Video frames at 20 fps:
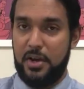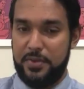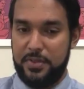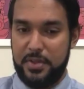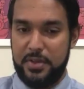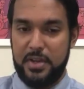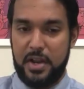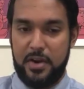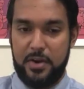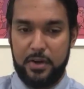
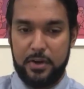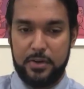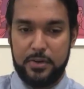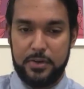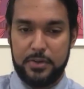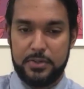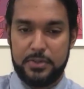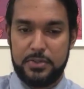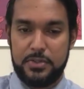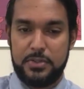other direct
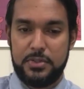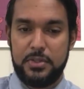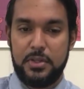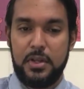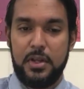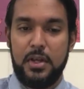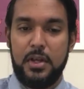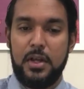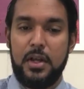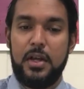costs.
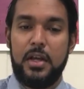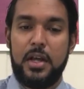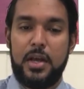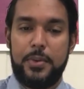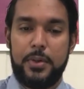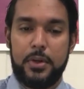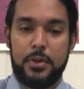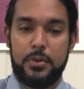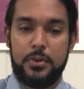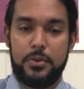Here
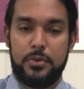we go.